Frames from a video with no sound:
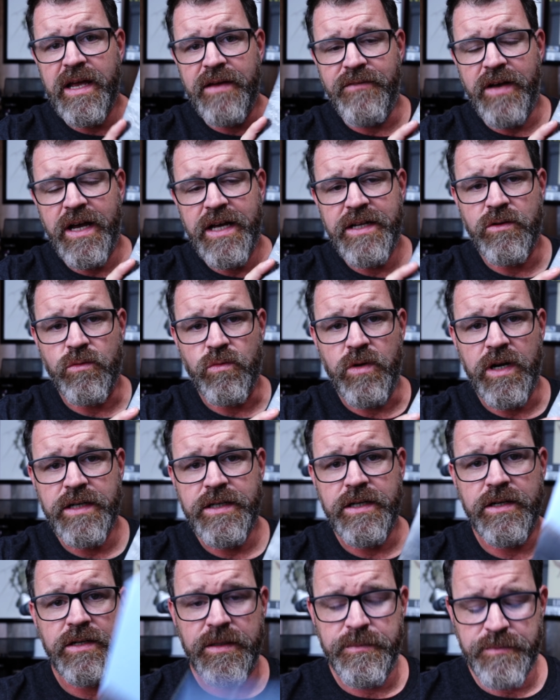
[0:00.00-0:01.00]
a vinyl
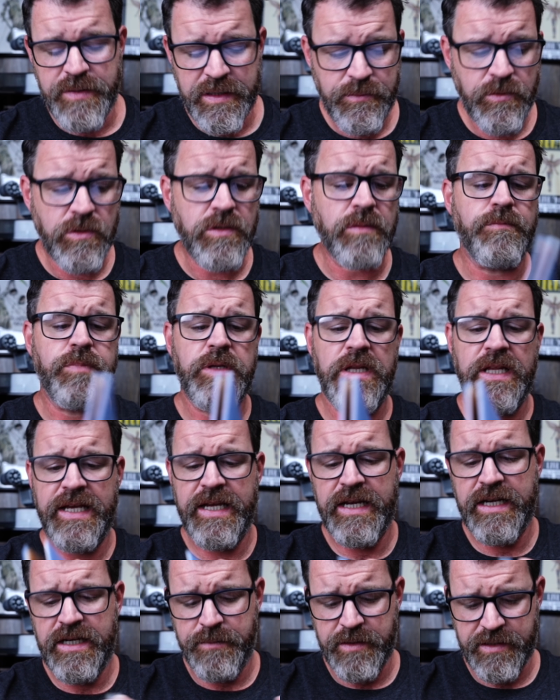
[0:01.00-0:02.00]
record, and people
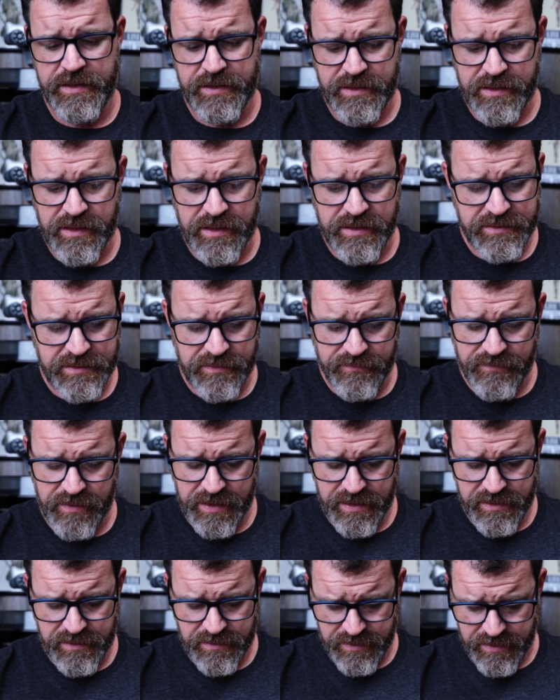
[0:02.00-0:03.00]
complain about the cost of
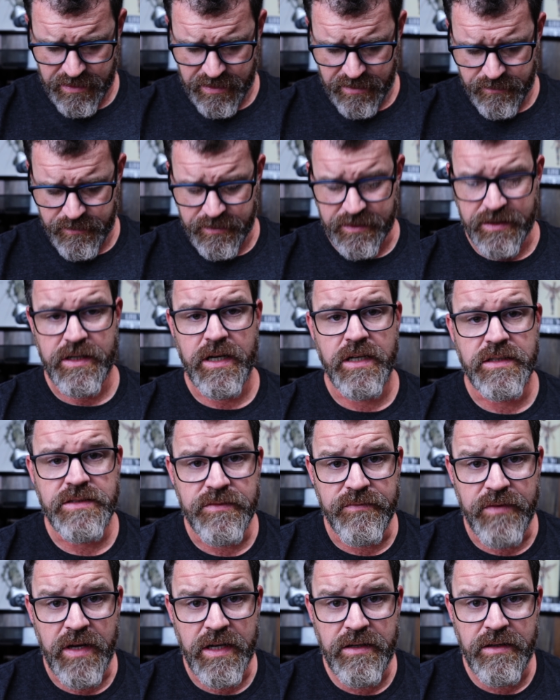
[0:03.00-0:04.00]
vinyl now, but the cost
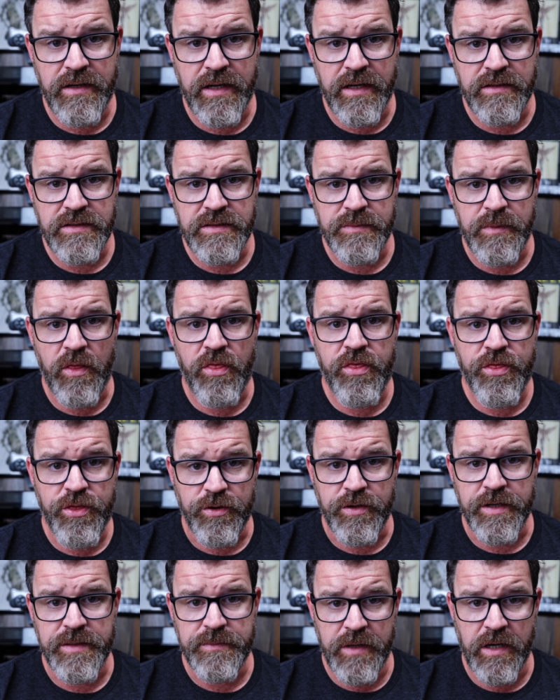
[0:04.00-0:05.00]
of vinyl now is about
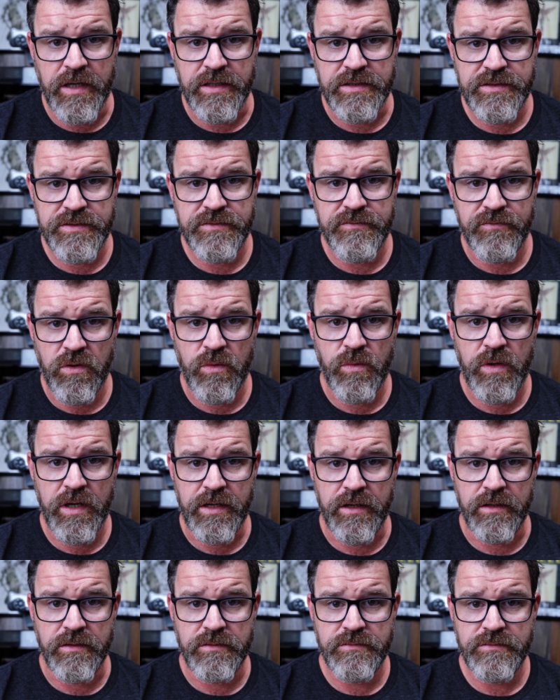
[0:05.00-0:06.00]
30 bucks for a
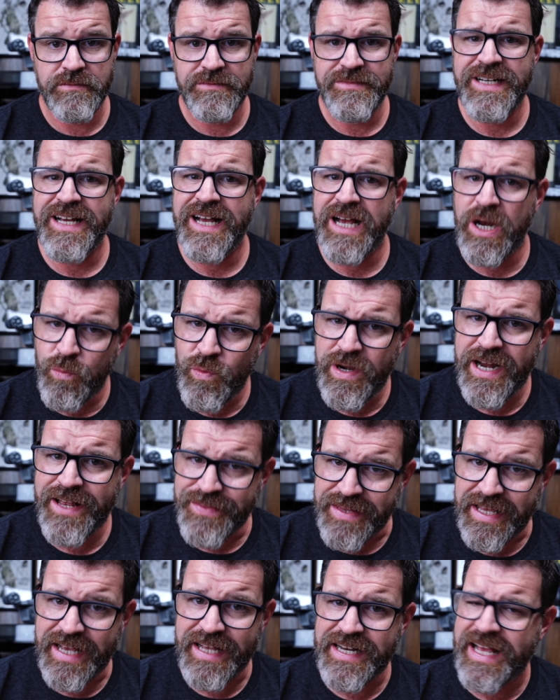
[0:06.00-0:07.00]
record.
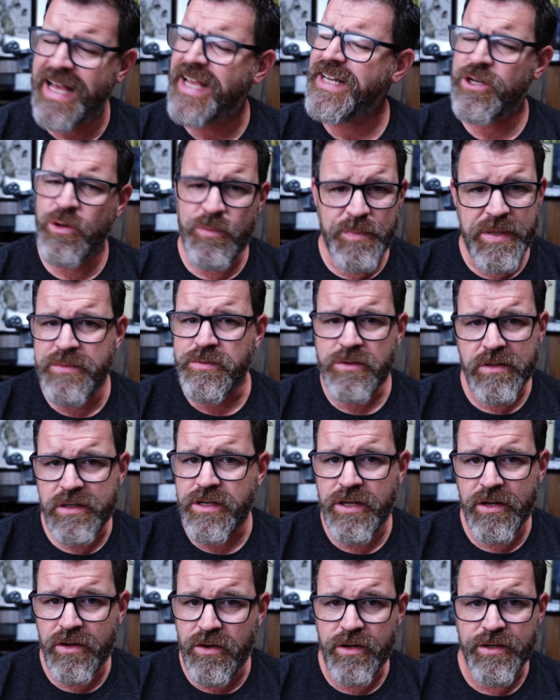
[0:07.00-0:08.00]
Around that. I know people are
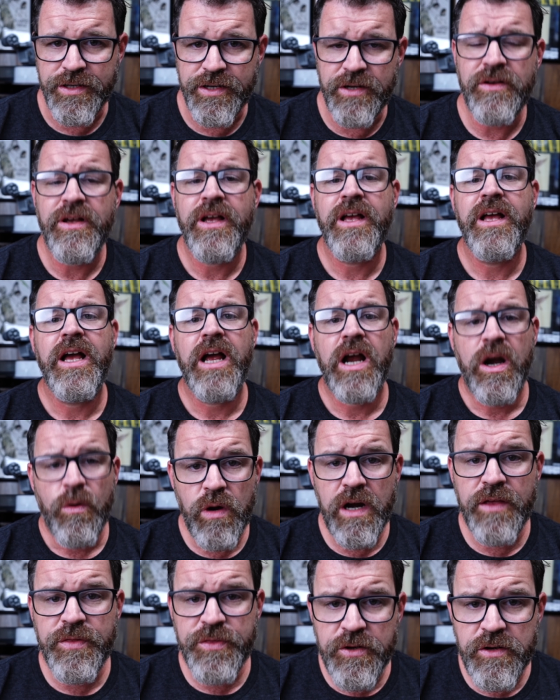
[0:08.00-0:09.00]
going to argue.
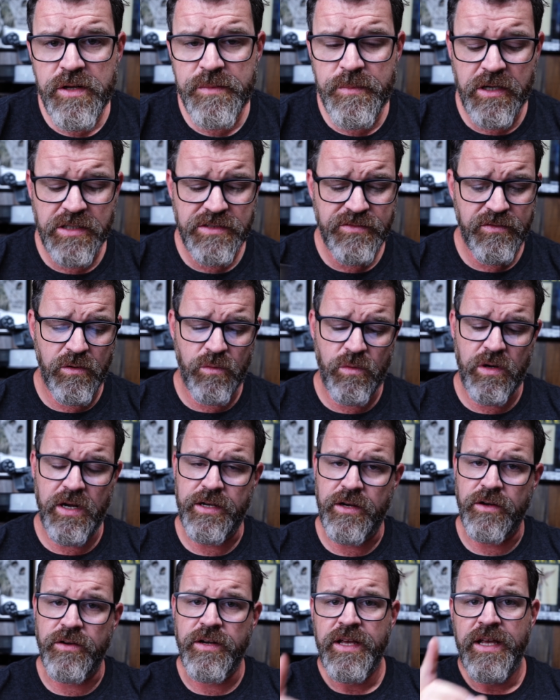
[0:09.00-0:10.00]
Around 30 bucks for a
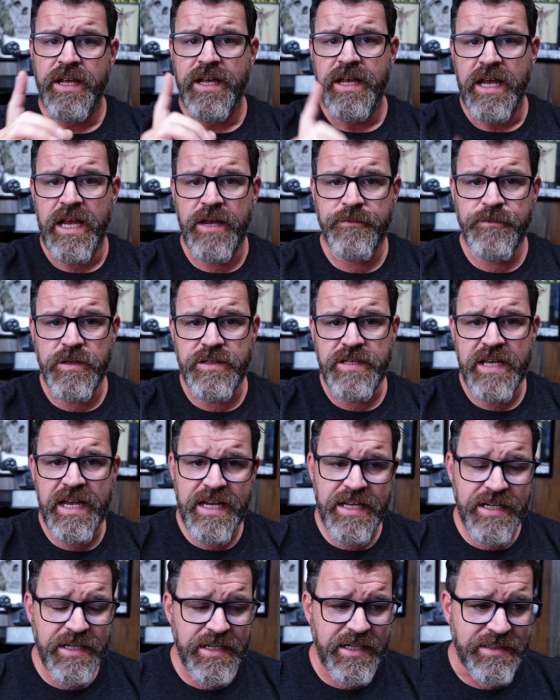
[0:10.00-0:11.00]
record. If you
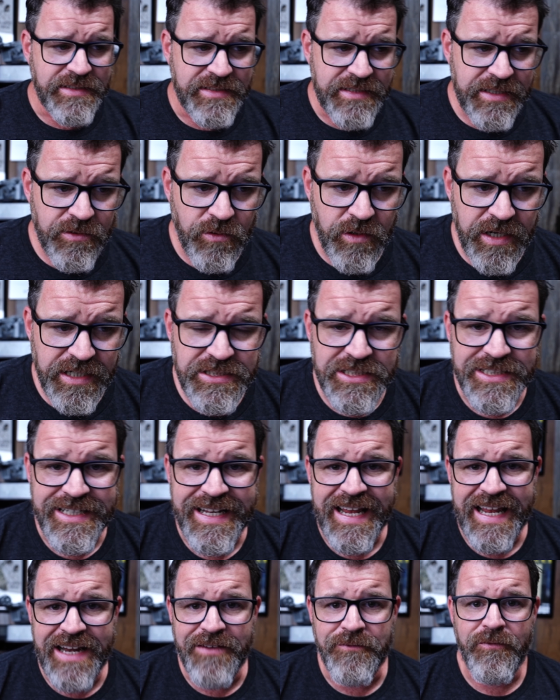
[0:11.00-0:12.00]
take into consideration
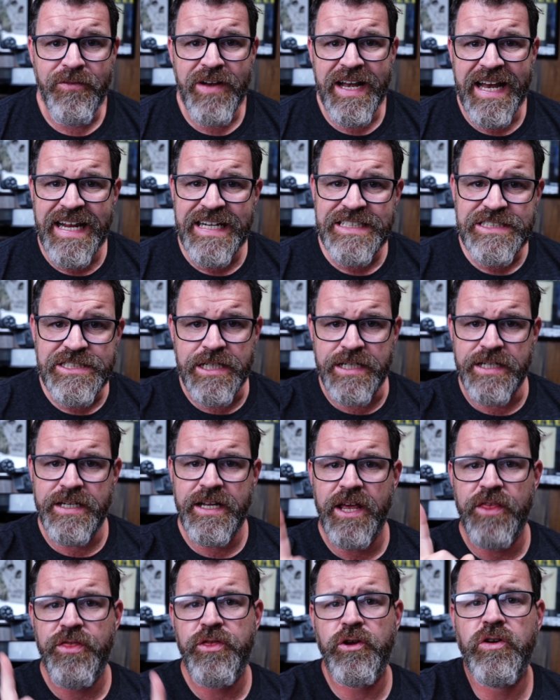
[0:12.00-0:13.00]
inflation,
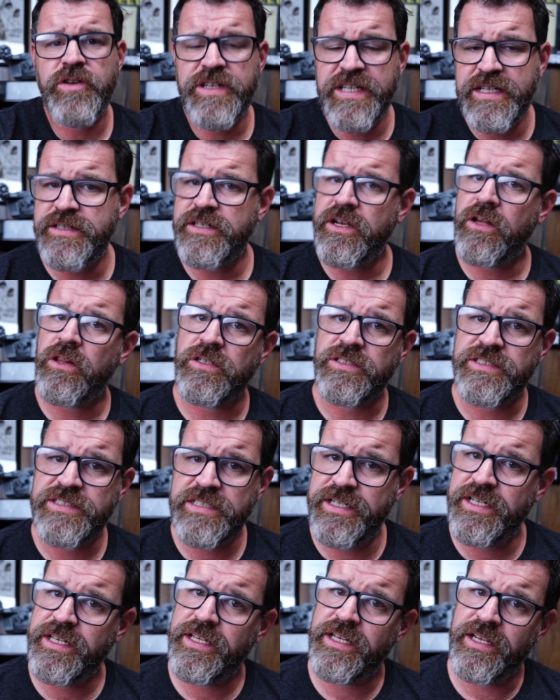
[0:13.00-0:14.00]
a $13
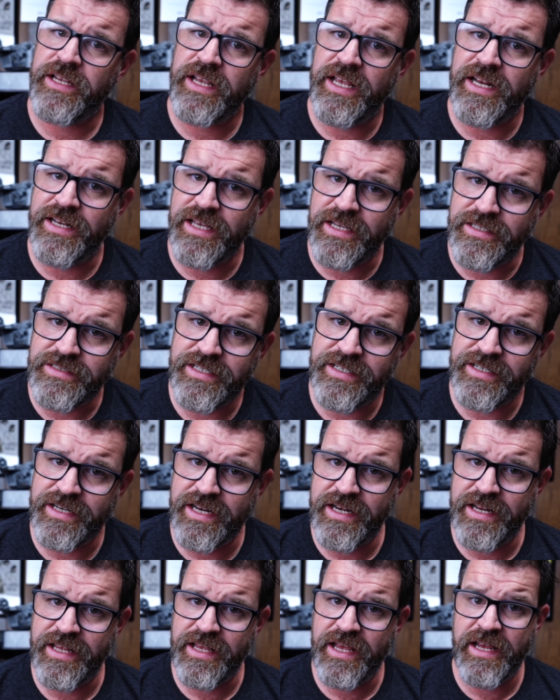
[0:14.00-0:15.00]
CD in
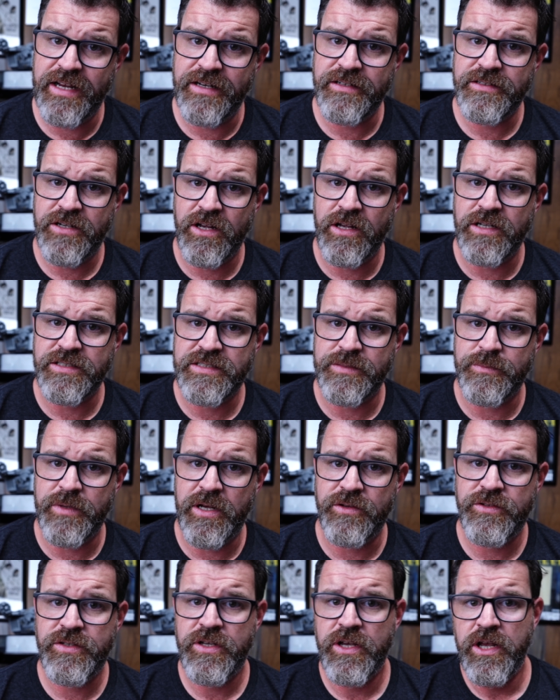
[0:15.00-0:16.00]
1988 costs
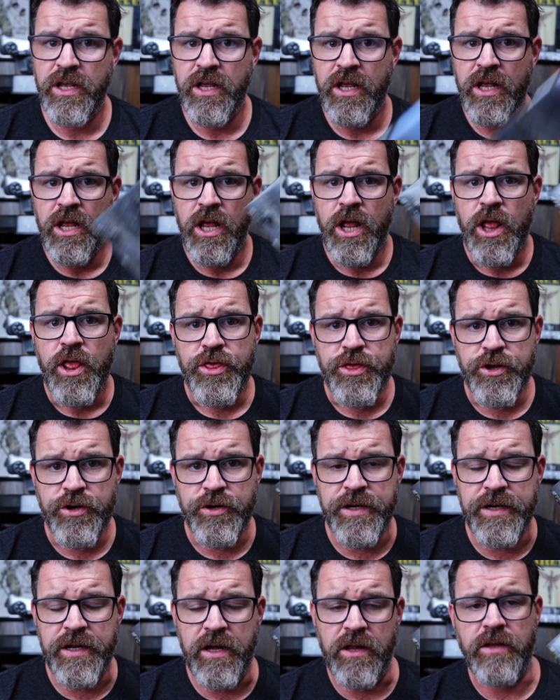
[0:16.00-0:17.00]
about
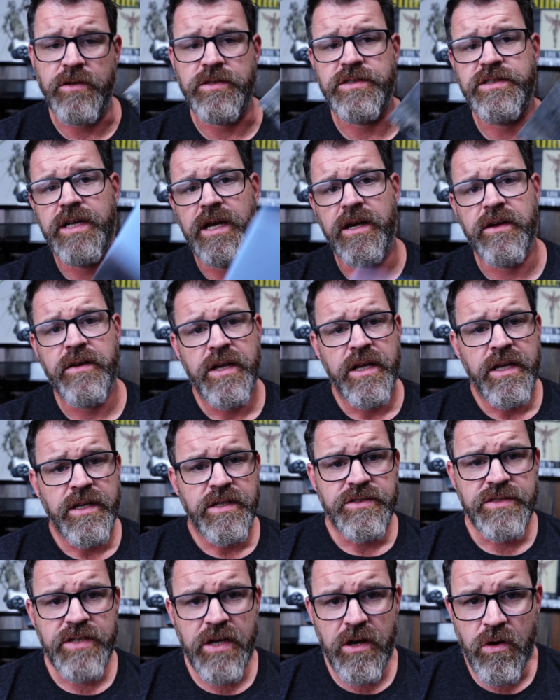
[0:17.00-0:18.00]
$30 now.
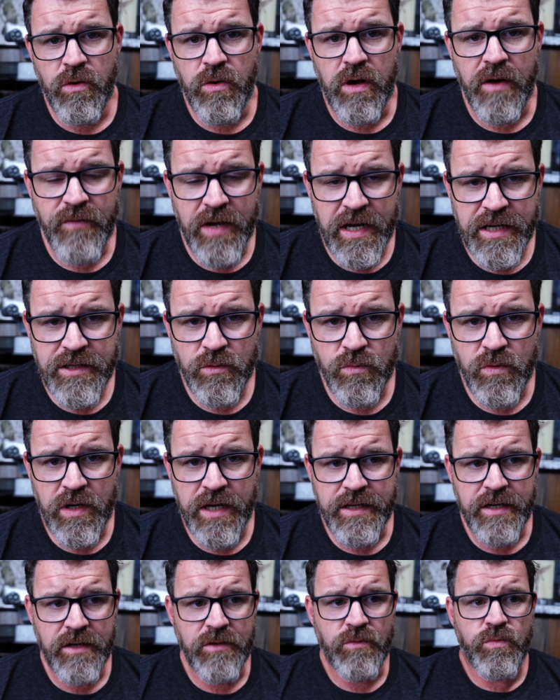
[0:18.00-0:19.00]
So a vinyl
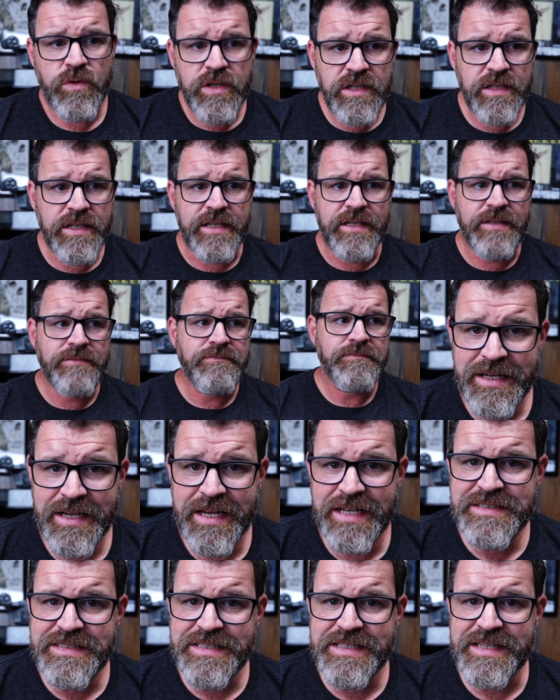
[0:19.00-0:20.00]
record really
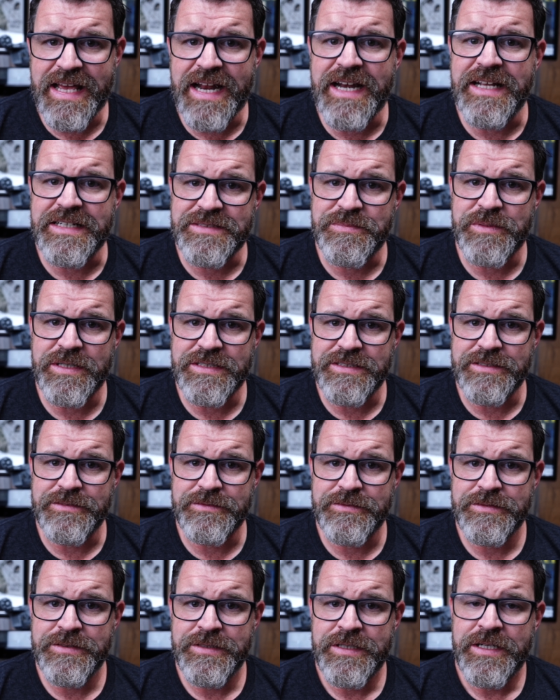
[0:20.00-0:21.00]
isn't that
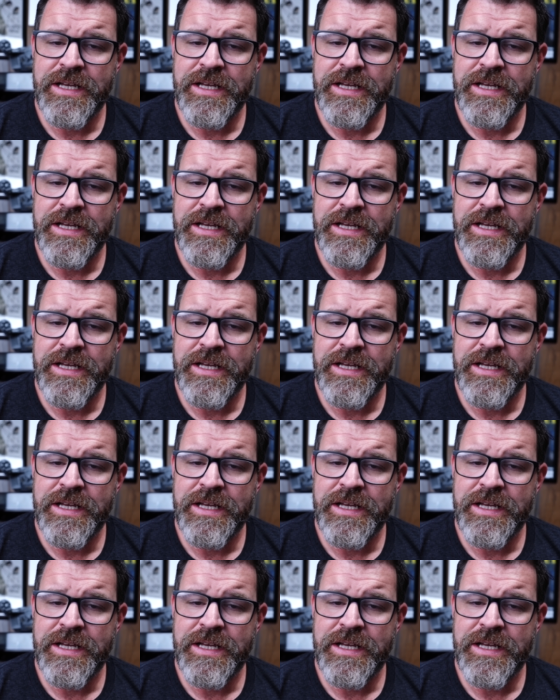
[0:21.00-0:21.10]
expensive.